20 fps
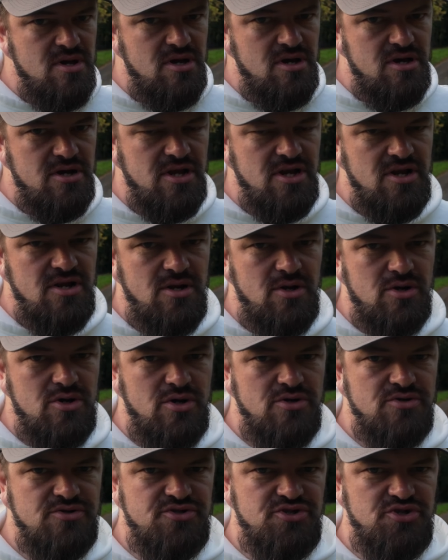I'm going to
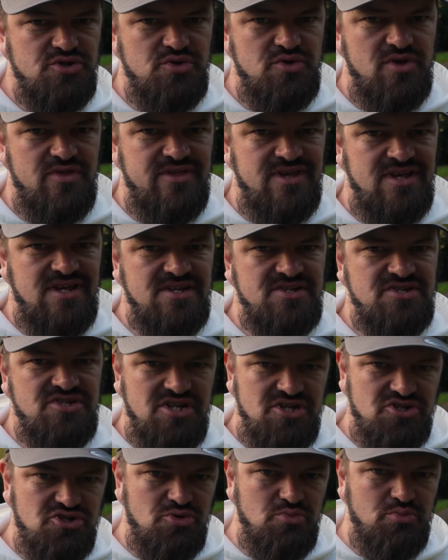lock onto the
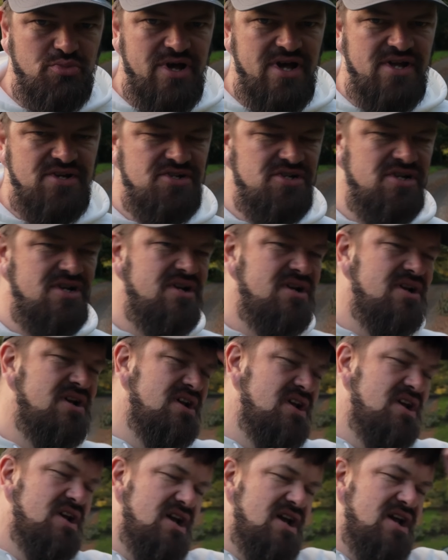Citroen badge.
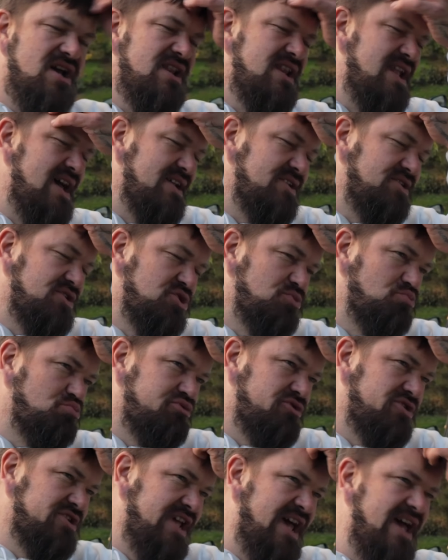Let's
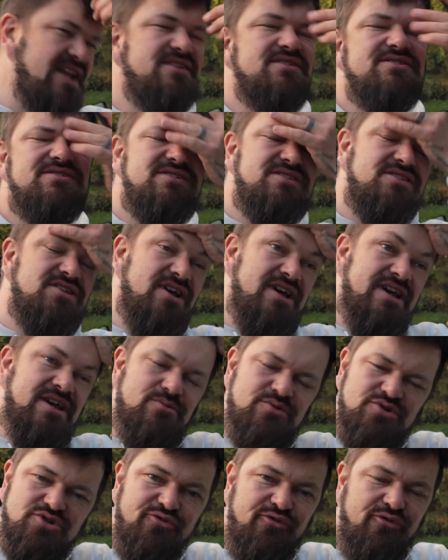pretend that it
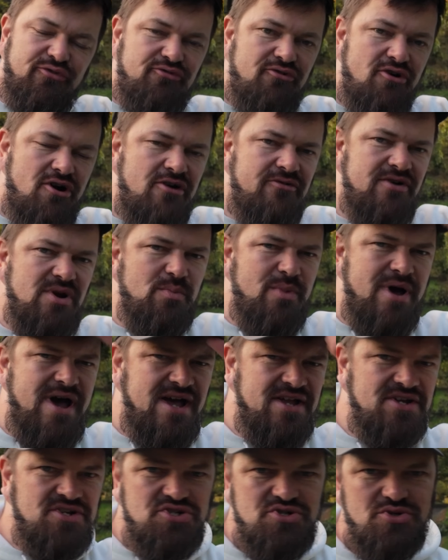was a Ferrari
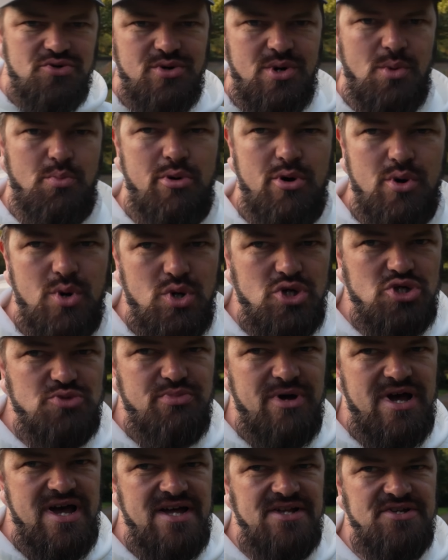badge or a Porsche
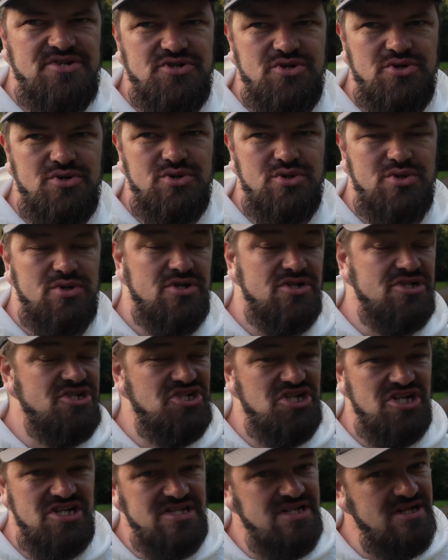badge or
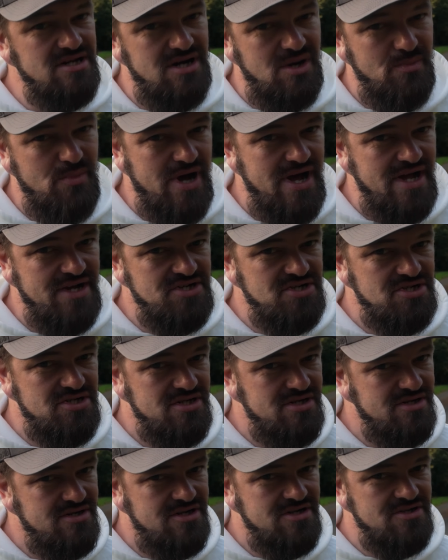GTR
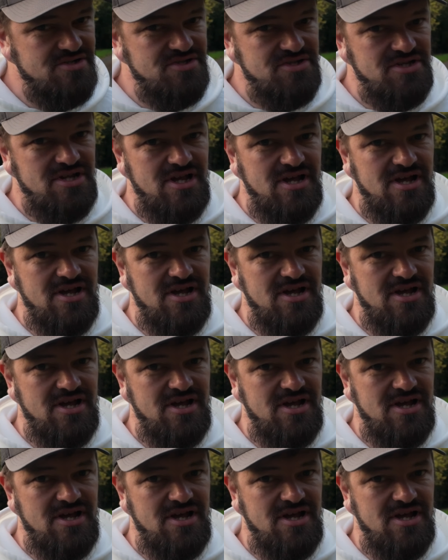badge, because